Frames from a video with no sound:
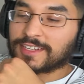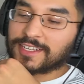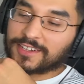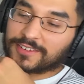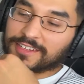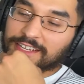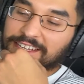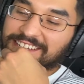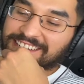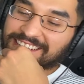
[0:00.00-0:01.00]
Okay.
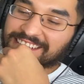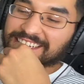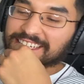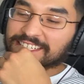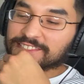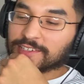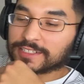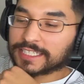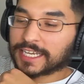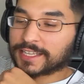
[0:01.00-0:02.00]
So
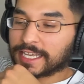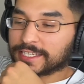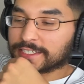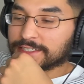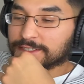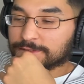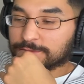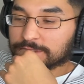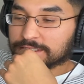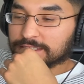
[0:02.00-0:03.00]
yeah, that
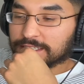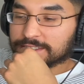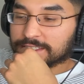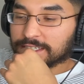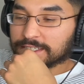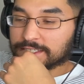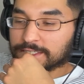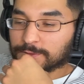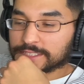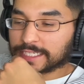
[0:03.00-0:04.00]
what he say? He said
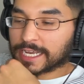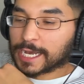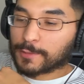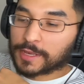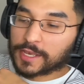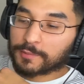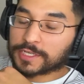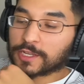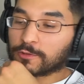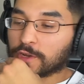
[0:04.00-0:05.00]
we say amen, but
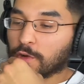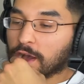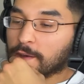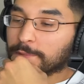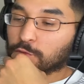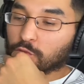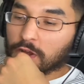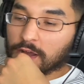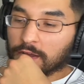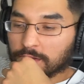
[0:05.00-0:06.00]
don't know Amen
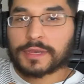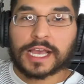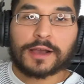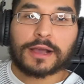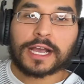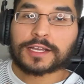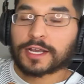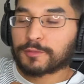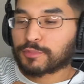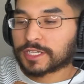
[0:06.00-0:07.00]
Ra. And I
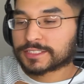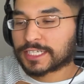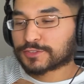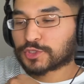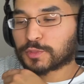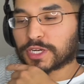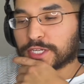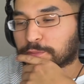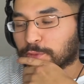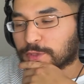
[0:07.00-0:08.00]
probably sound super
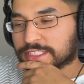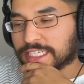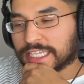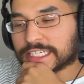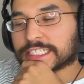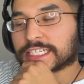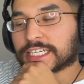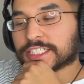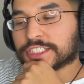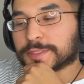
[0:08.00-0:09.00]
ignorant, but what is that, like
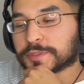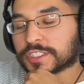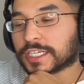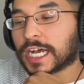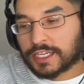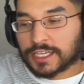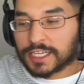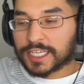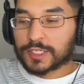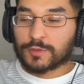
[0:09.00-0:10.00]
an Egyptian god?
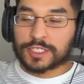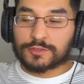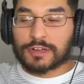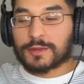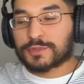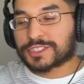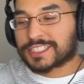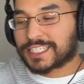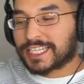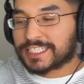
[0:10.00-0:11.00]
Anyways,
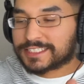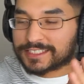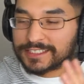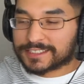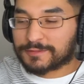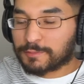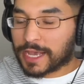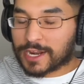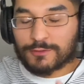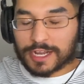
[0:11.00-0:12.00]

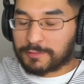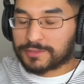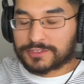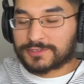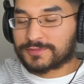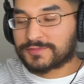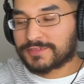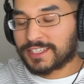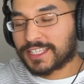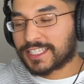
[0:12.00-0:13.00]
battle rappers
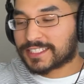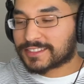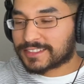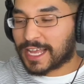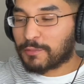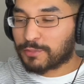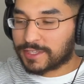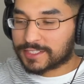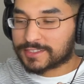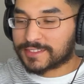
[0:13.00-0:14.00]
need to stop with
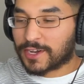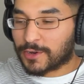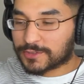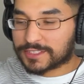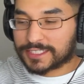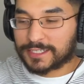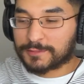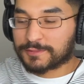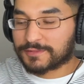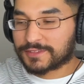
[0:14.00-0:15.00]
these dull sim